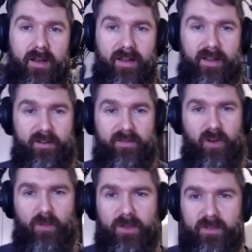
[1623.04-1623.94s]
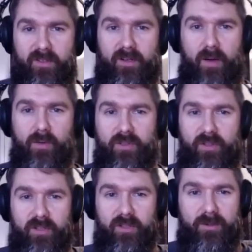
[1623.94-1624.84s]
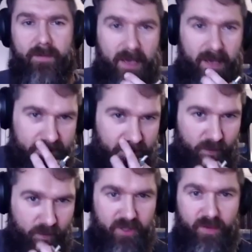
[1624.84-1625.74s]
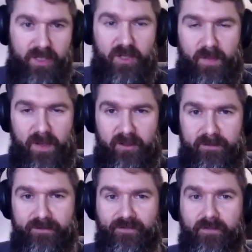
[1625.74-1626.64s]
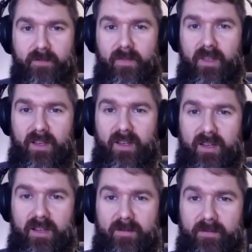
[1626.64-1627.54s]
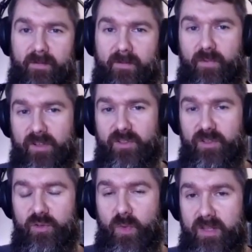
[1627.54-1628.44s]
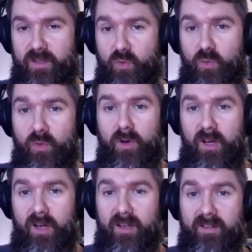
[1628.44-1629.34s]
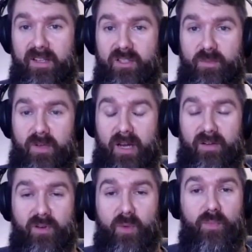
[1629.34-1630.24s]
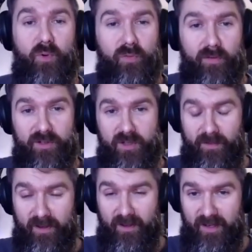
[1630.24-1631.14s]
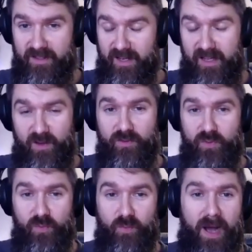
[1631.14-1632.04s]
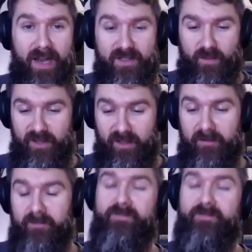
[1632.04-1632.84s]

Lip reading: And the final pattern I will discuss is the human interaction pattern. For instance, when you need some kind of approval for something, let's say you want to buy something